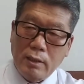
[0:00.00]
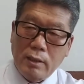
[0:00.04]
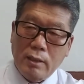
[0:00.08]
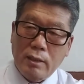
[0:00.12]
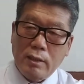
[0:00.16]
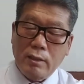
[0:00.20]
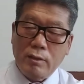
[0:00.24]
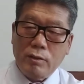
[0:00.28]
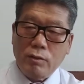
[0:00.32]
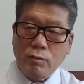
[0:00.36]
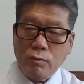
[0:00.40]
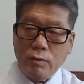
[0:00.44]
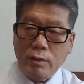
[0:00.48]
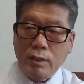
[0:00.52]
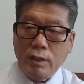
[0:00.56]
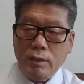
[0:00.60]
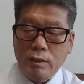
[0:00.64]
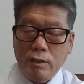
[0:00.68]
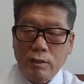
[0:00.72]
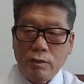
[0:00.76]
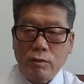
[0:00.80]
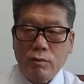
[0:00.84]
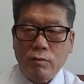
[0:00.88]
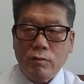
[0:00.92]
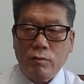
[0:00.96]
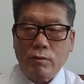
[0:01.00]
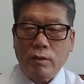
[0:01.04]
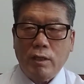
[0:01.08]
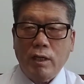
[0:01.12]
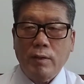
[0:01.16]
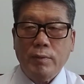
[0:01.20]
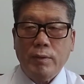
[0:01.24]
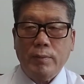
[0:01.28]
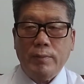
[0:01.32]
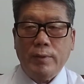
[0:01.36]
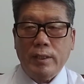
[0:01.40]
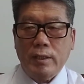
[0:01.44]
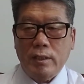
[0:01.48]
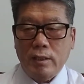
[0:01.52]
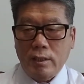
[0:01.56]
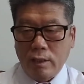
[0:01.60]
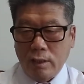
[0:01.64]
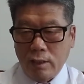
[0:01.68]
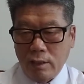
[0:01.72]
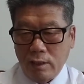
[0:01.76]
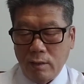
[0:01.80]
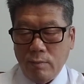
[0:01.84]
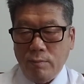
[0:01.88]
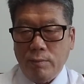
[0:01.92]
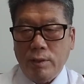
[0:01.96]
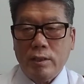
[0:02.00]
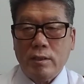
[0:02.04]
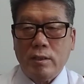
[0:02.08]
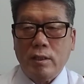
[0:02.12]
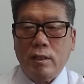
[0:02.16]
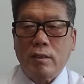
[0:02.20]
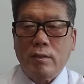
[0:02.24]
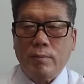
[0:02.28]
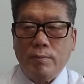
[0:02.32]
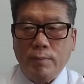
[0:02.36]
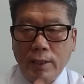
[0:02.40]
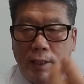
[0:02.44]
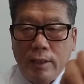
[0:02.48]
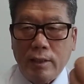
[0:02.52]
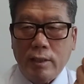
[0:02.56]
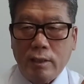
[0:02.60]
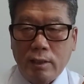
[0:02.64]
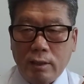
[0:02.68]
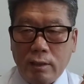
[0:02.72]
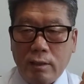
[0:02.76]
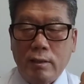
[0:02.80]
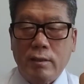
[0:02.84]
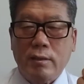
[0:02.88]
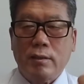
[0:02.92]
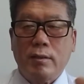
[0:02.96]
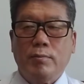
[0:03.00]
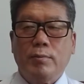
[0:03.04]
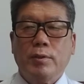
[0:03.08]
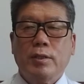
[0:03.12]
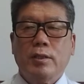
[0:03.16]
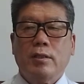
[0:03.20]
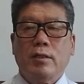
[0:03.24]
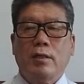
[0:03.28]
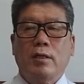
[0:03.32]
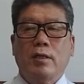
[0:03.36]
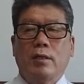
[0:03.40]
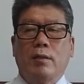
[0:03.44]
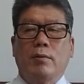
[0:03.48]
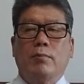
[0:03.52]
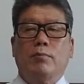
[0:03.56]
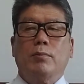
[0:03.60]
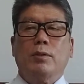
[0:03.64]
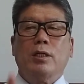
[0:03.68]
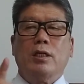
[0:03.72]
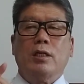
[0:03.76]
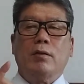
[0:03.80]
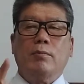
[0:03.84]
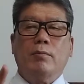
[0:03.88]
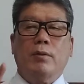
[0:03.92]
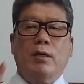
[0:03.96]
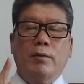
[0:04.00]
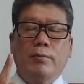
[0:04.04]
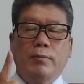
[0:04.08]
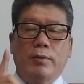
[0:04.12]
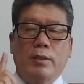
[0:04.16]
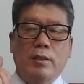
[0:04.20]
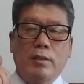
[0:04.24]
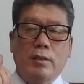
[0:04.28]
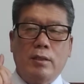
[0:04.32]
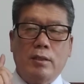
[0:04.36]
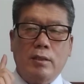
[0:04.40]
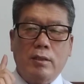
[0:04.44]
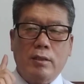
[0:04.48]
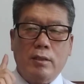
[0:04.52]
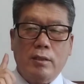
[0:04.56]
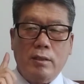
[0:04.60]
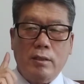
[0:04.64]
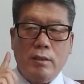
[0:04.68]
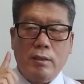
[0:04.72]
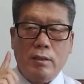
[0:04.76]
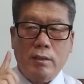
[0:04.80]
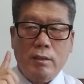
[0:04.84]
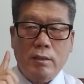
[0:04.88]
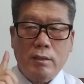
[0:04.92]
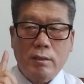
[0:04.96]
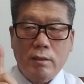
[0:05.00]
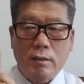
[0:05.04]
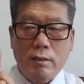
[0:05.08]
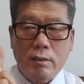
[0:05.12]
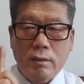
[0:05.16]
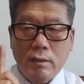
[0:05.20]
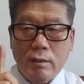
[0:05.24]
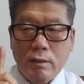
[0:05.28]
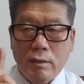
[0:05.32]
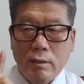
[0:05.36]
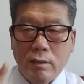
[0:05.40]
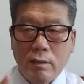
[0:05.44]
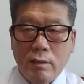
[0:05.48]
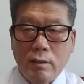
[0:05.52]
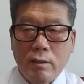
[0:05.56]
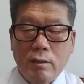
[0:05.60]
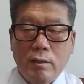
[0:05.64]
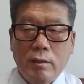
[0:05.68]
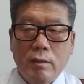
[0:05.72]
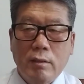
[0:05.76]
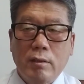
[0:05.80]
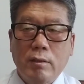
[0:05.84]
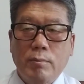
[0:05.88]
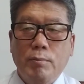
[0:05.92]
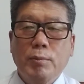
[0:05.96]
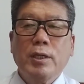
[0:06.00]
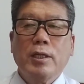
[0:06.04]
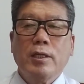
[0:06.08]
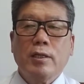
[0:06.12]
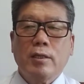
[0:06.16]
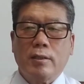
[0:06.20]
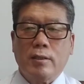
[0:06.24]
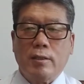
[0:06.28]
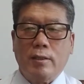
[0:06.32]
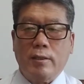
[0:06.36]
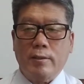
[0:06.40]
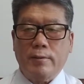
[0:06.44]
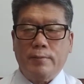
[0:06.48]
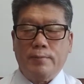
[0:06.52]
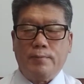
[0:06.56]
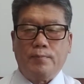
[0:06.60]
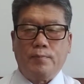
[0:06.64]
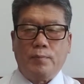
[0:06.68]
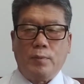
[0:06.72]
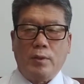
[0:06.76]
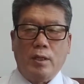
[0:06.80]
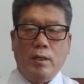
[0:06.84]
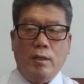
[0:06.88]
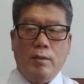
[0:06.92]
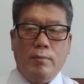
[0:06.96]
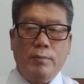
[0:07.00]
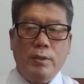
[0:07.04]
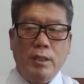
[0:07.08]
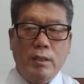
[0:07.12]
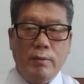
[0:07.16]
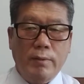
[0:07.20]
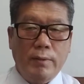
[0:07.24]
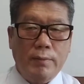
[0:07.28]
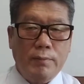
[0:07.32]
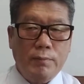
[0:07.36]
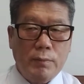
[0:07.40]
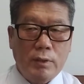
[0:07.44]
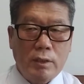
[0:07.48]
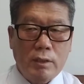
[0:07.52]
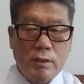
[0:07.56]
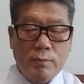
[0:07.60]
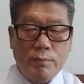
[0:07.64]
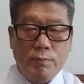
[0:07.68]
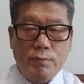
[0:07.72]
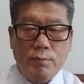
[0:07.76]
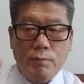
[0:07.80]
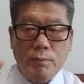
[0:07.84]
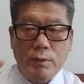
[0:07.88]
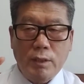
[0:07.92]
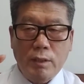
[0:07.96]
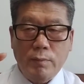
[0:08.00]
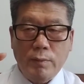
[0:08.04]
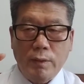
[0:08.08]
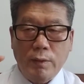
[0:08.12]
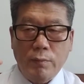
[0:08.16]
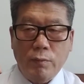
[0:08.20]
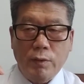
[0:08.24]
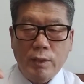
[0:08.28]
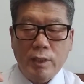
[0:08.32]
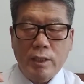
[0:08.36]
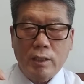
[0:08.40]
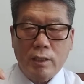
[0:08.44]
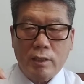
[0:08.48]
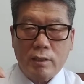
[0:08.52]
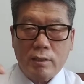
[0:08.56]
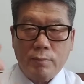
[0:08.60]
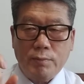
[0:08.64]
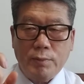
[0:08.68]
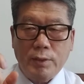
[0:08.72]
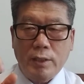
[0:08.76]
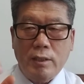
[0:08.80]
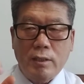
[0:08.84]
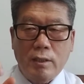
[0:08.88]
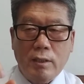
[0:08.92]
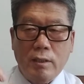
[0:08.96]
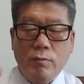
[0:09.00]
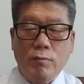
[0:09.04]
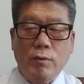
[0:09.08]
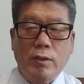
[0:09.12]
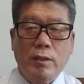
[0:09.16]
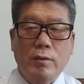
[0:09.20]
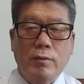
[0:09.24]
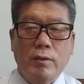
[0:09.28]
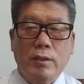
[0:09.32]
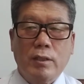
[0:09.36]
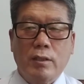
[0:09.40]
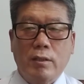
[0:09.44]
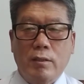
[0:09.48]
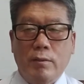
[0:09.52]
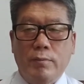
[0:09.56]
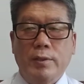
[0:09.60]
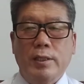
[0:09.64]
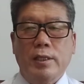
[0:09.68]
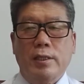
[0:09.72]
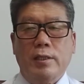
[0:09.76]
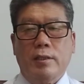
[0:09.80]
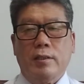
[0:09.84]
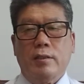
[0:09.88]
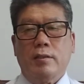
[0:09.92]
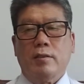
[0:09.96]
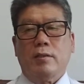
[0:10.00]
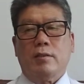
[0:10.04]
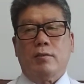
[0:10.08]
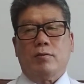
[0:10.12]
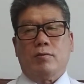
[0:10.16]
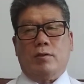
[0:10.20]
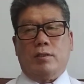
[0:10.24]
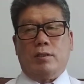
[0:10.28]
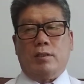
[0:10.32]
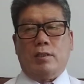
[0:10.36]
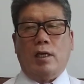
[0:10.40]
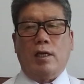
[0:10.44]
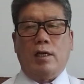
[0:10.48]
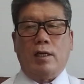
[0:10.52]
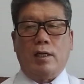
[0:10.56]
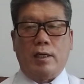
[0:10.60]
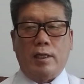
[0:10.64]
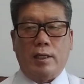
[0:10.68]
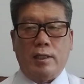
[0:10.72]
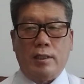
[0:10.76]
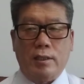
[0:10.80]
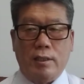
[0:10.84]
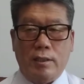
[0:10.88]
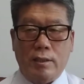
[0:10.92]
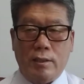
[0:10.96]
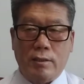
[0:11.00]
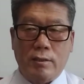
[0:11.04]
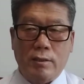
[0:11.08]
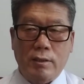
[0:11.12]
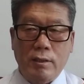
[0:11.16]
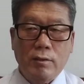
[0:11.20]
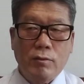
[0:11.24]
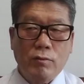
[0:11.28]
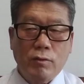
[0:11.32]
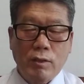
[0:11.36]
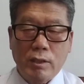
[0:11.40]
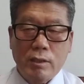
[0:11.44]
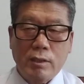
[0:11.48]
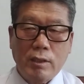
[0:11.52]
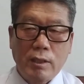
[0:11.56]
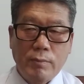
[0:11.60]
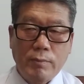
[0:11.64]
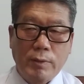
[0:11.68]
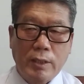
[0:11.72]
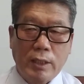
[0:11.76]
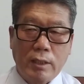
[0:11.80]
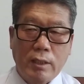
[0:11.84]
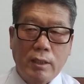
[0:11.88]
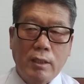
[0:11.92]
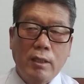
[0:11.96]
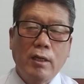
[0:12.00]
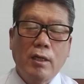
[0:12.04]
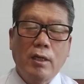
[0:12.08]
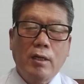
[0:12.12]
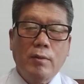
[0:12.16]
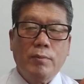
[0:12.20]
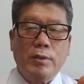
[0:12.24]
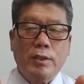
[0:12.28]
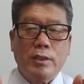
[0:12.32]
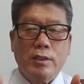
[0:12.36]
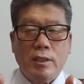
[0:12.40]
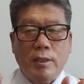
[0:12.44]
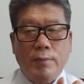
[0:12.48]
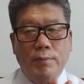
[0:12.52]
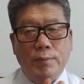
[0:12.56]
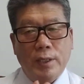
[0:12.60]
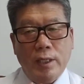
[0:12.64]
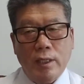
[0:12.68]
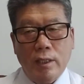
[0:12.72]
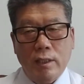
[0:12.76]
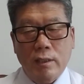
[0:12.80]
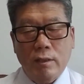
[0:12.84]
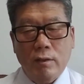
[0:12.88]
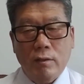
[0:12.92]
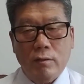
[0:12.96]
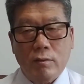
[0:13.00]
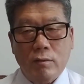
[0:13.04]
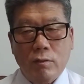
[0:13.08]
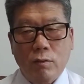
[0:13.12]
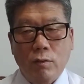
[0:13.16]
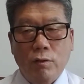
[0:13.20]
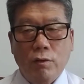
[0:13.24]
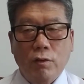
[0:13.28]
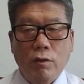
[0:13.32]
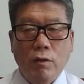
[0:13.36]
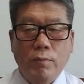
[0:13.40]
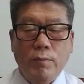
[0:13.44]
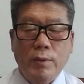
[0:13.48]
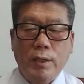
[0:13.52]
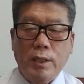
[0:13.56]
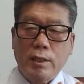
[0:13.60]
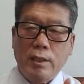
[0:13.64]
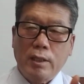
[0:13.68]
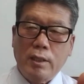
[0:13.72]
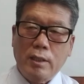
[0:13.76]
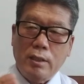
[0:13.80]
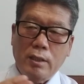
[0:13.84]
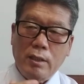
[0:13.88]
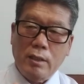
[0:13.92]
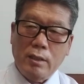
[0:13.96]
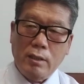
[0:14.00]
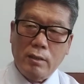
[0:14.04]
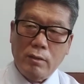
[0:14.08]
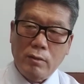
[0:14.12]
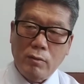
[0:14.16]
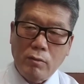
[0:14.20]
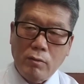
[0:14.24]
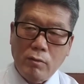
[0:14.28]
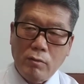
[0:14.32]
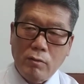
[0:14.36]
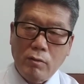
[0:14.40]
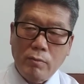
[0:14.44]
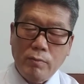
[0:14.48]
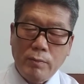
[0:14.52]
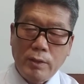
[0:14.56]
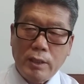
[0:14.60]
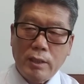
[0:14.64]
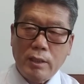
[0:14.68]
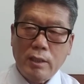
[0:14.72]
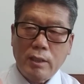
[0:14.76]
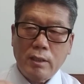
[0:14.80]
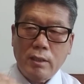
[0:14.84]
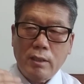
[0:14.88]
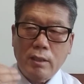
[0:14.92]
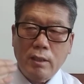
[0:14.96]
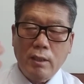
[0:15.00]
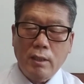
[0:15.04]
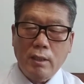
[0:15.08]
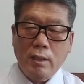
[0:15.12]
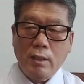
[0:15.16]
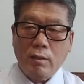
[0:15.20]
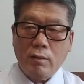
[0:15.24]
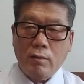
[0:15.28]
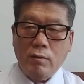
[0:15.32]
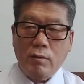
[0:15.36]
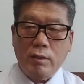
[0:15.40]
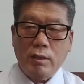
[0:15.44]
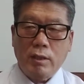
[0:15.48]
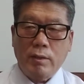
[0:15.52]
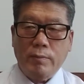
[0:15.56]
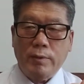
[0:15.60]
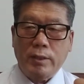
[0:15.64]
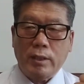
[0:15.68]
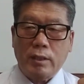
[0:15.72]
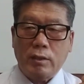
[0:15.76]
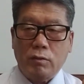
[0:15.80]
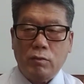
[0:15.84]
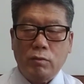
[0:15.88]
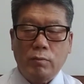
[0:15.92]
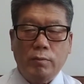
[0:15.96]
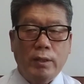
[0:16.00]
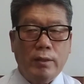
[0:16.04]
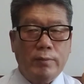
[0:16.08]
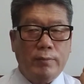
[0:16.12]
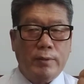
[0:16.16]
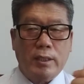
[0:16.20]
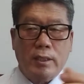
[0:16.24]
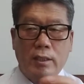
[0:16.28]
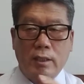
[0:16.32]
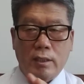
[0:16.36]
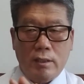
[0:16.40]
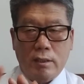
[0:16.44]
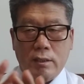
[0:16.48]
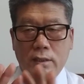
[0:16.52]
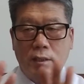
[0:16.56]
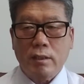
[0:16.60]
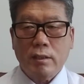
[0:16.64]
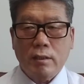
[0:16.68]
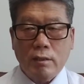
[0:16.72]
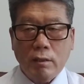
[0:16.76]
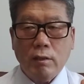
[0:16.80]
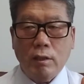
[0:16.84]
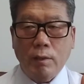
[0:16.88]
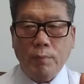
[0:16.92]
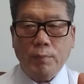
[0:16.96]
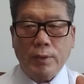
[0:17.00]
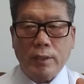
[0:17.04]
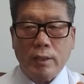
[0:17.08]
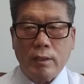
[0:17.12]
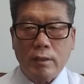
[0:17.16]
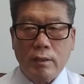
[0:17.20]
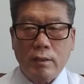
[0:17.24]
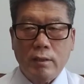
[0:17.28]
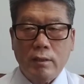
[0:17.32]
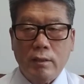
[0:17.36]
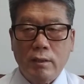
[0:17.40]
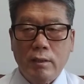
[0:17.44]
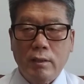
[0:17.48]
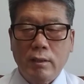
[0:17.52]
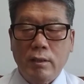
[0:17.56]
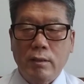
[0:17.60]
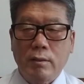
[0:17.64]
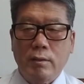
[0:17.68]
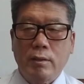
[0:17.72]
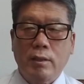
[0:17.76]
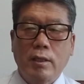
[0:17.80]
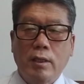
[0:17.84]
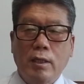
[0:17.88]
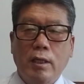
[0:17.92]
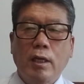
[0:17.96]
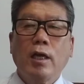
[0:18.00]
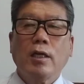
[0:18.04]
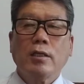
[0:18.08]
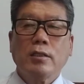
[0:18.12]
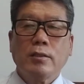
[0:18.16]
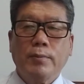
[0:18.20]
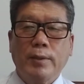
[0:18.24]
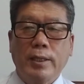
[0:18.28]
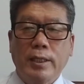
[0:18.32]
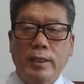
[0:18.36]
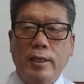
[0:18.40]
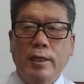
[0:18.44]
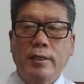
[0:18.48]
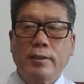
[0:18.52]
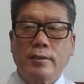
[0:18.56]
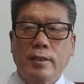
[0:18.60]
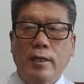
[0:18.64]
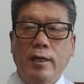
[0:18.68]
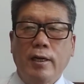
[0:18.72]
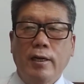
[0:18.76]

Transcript: You can issue. Everybody can invest and buying it. But minimum and the period. Minimum is minimum 1 year, period 100 million US dollar like this in USA market. But Japan, Tokyo market, and the Hong Kong market, Korea market, Dubai market is a little different, case by case.